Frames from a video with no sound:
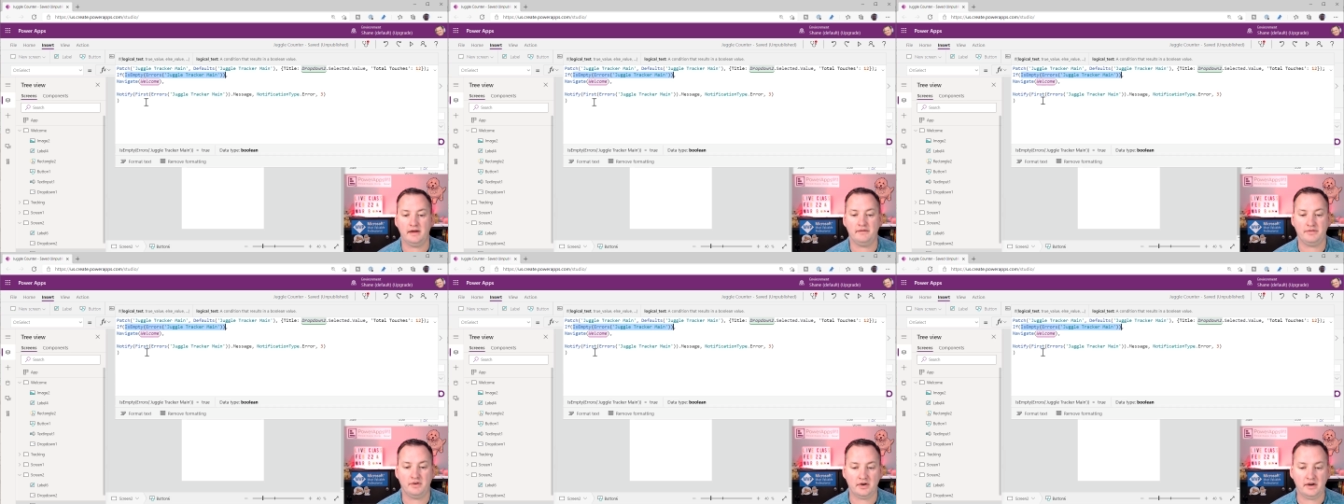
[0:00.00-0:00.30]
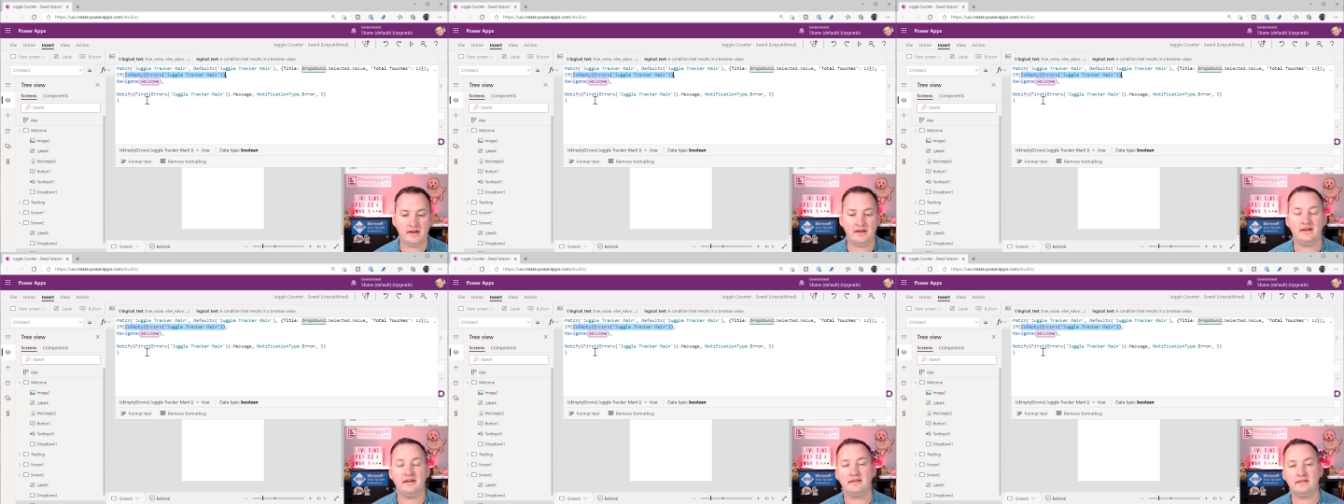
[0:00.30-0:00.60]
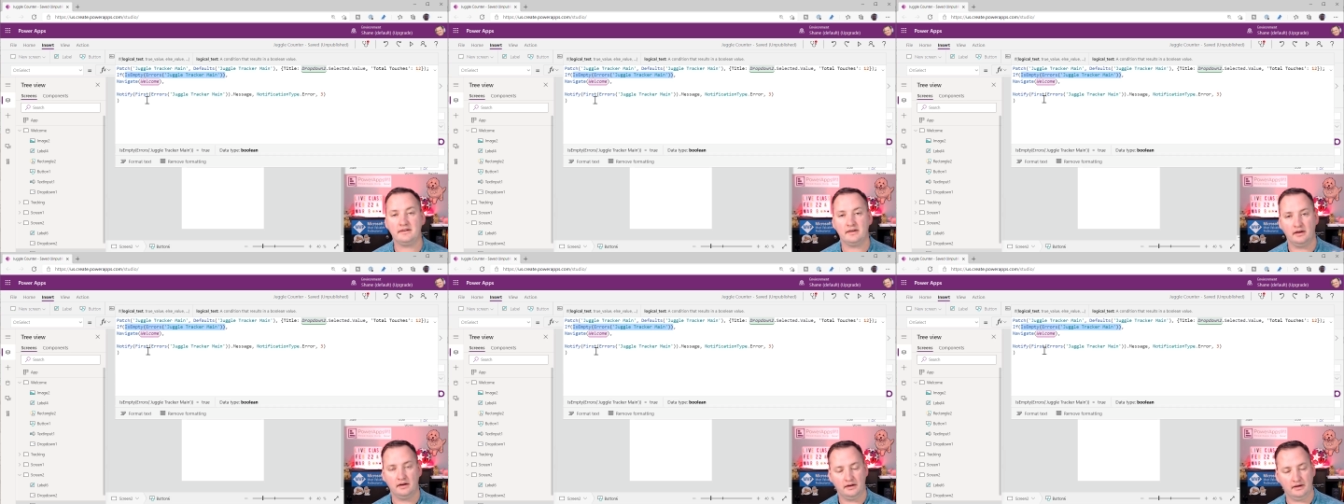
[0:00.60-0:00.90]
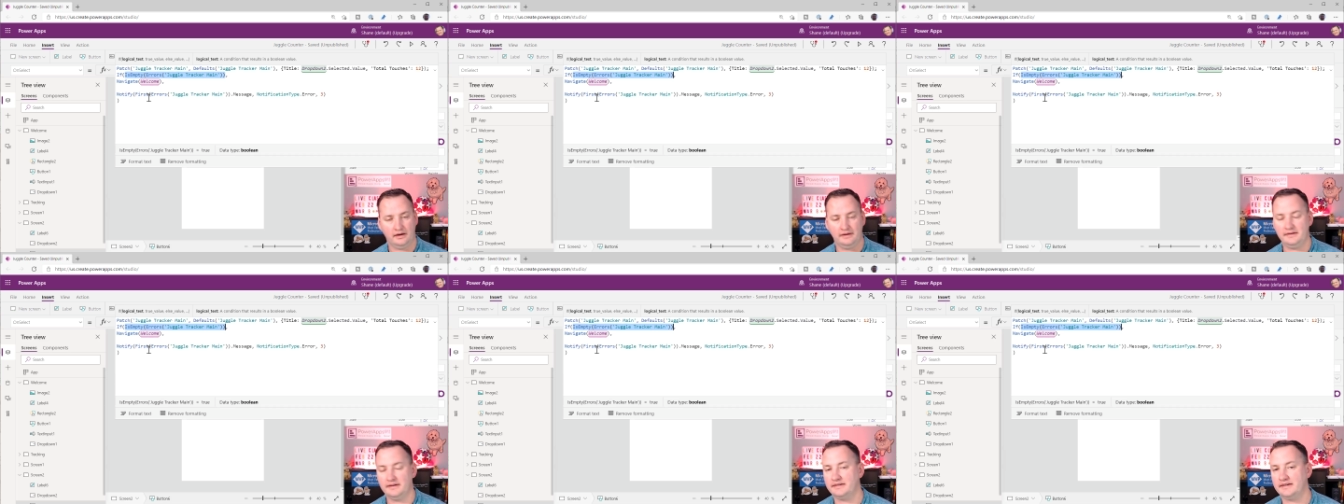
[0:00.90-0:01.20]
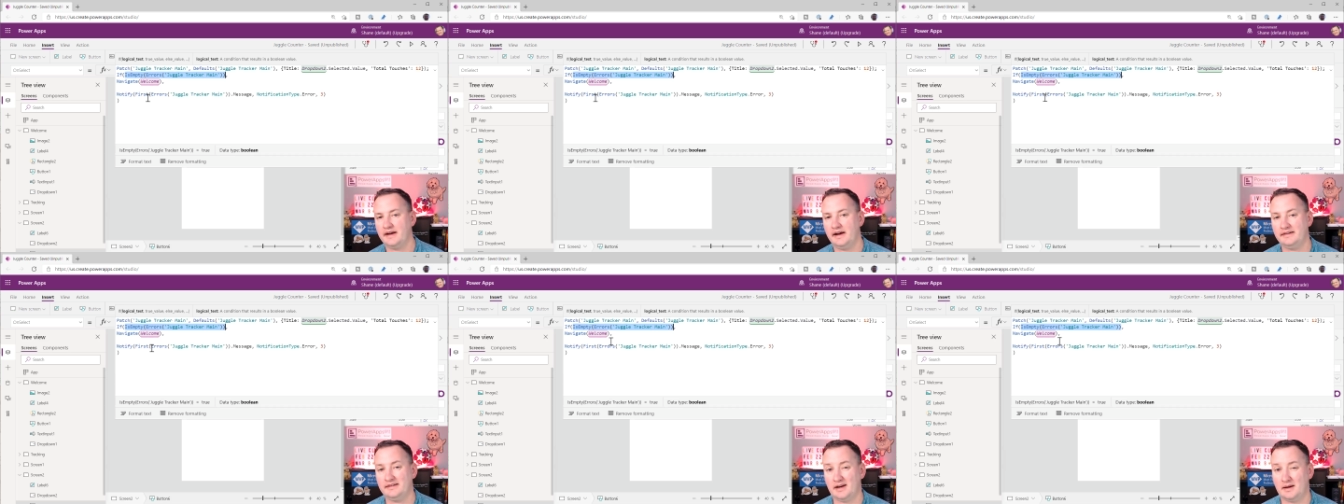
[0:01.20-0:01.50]
If there is, in this
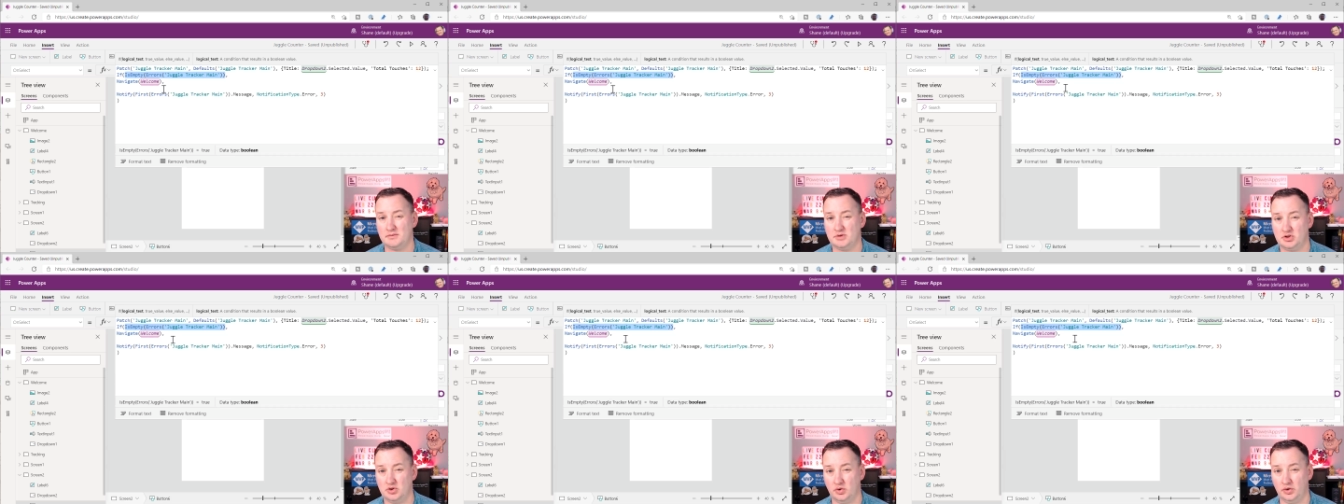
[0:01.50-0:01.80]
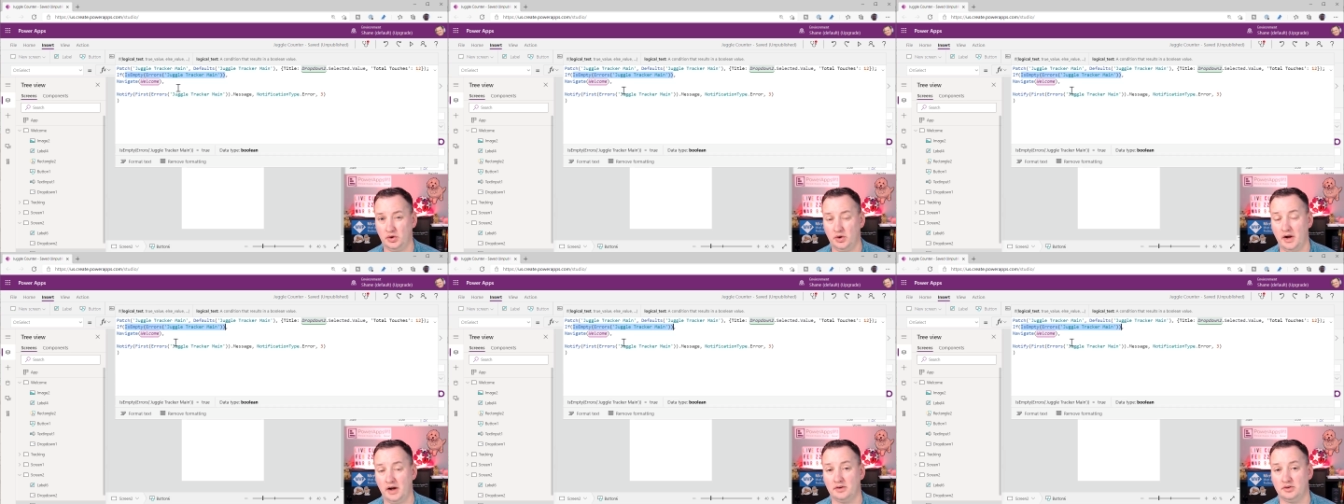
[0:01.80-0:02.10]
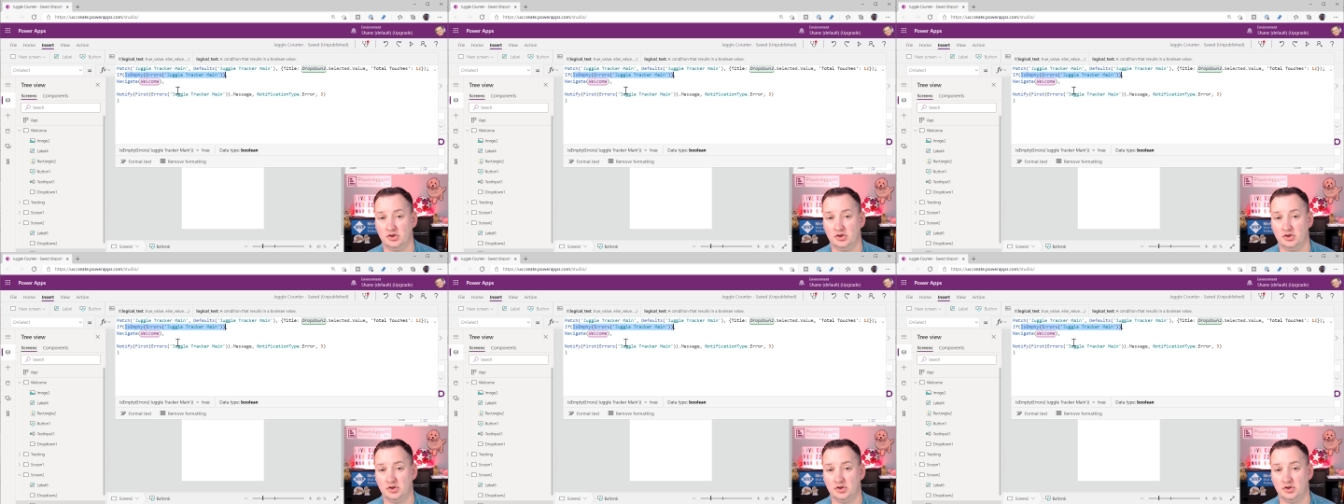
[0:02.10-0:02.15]
case, I'm showing you how